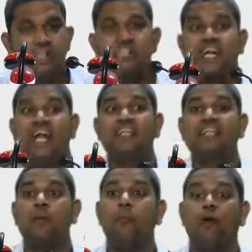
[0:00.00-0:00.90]

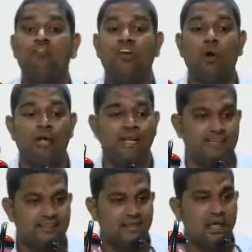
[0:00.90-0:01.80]
Sales report, we call it
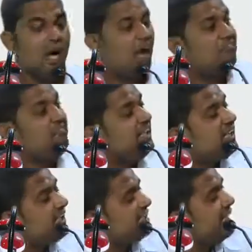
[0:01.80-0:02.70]
as a
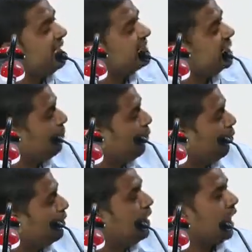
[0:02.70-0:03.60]
weekly sales
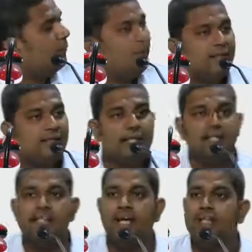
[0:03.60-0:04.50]
report, a
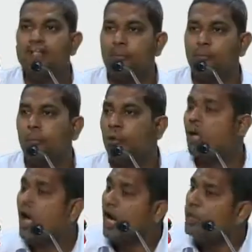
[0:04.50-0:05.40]
monthly sales report,
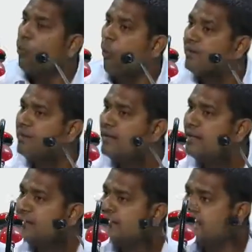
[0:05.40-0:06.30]
a
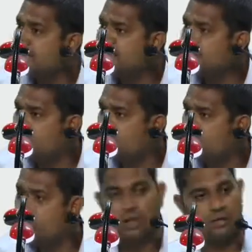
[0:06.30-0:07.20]
quarterly sales
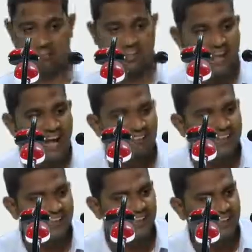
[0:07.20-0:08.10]
report. We can have
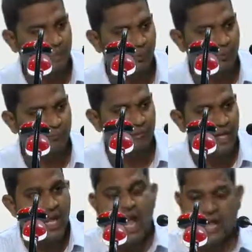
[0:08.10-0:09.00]
that sales report.
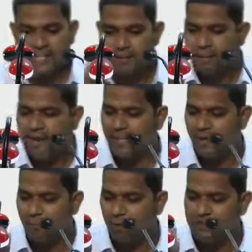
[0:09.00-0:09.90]
And depending
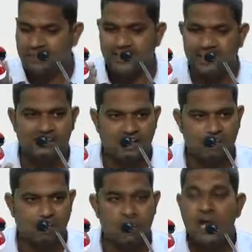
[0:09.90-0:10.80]
upon the sales
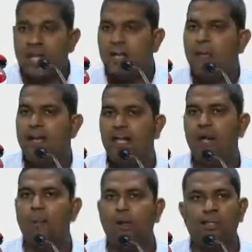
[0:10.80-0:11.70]
report, depending
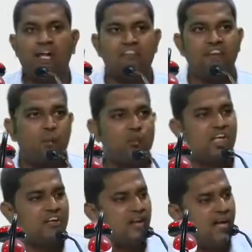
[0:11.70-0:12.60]
upon the revenue
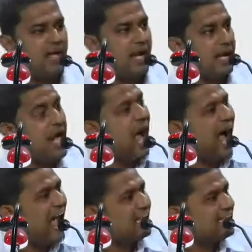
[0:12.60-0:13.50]
generated,
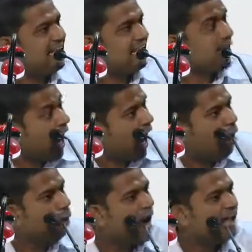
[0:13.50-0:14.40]
I'll think
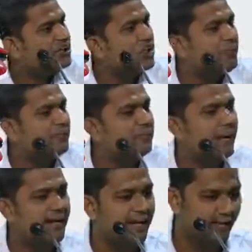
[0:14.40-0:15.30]
how I should be
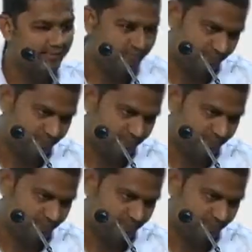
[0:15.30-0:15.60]
spending.